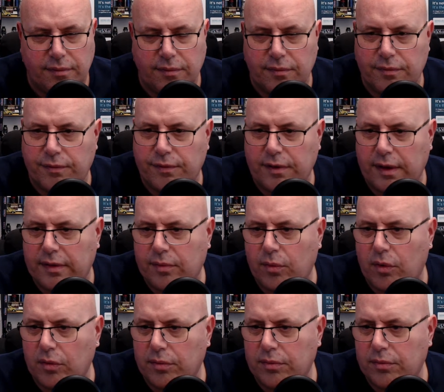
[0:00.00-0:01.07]
Forget
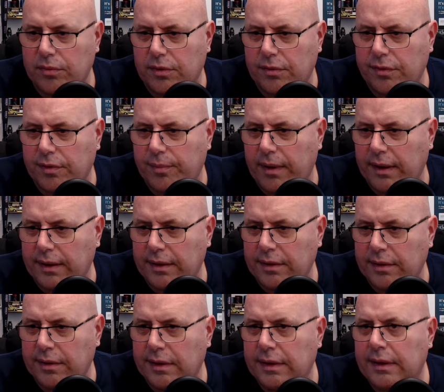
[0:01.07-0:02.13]
to go to the
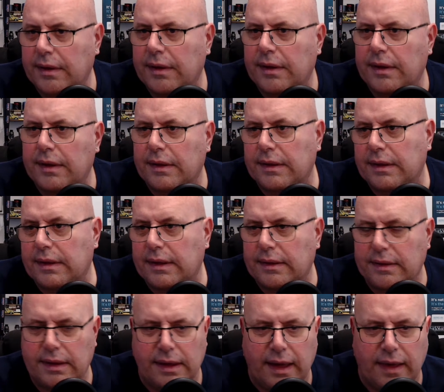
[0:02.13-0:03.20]
bank.
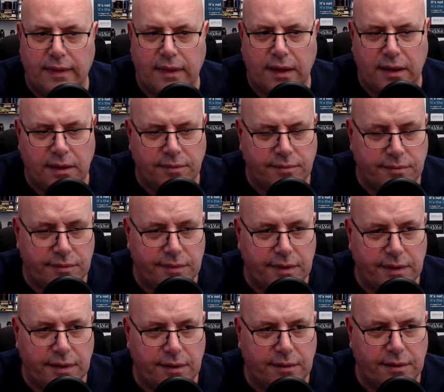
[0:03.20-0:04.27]
You get there.
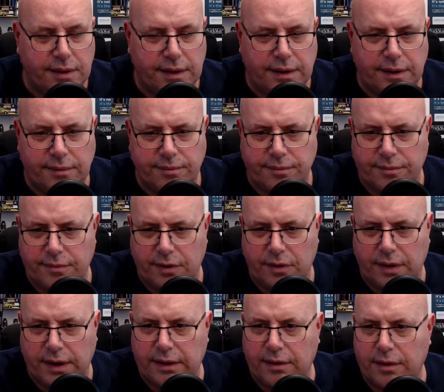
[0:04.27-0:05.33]
Oh, I
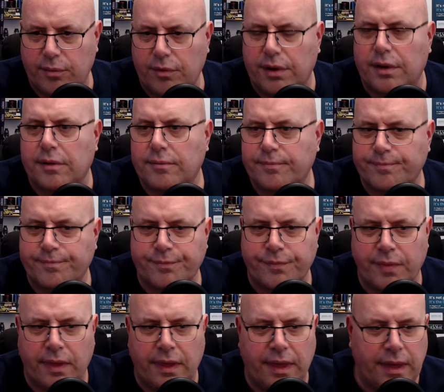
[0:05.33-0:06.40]
ain't got any money.
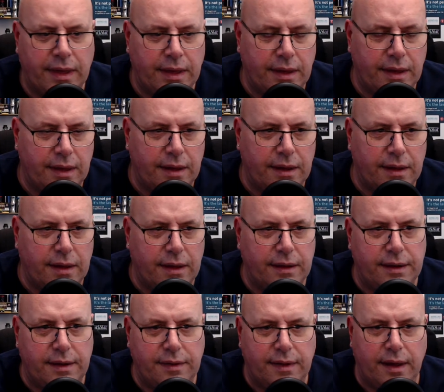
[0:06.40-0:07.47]

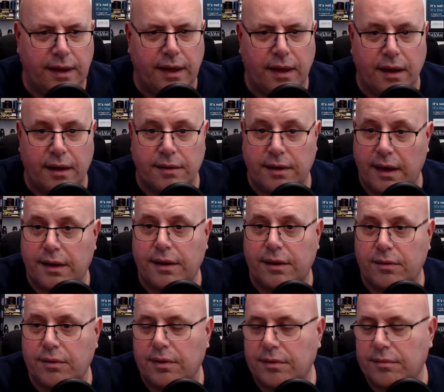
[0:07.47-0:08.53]
Do you take card? Yeah, I do,
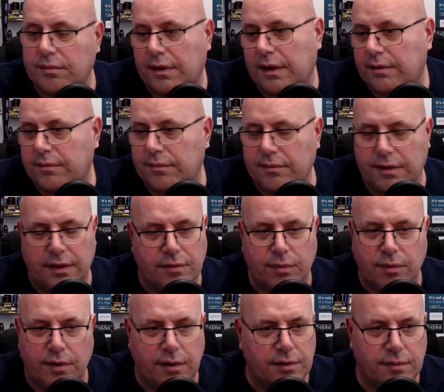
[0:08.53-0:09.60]
yeah. And it's
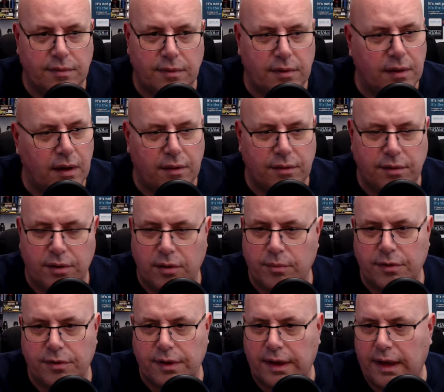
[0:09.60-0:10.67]
worked on
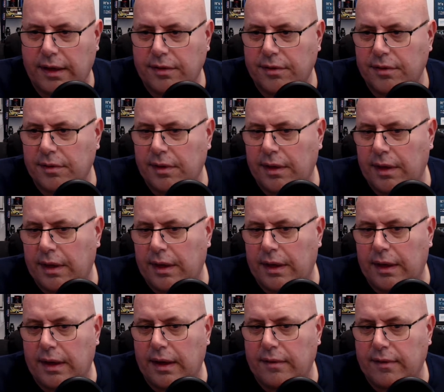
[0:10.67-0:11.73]
numerous occasions.
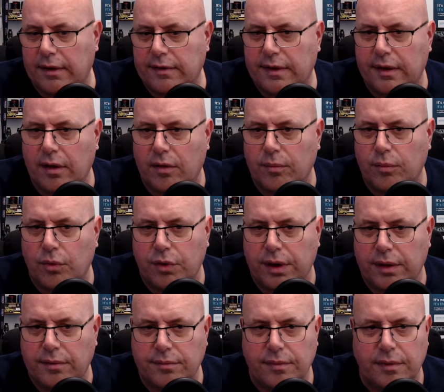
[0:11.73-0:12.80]
I've actually got
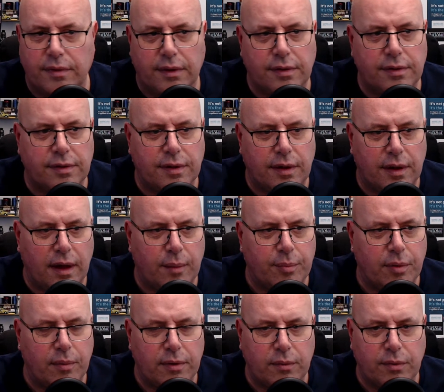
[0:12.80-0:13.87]
money that I
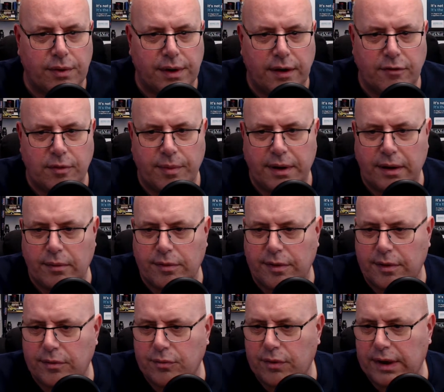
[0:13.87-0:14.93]
probably would never have been able
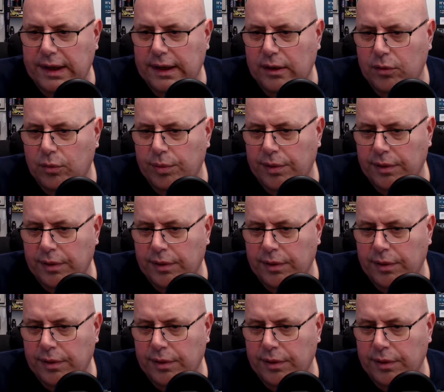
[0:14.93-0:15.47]
to recoup.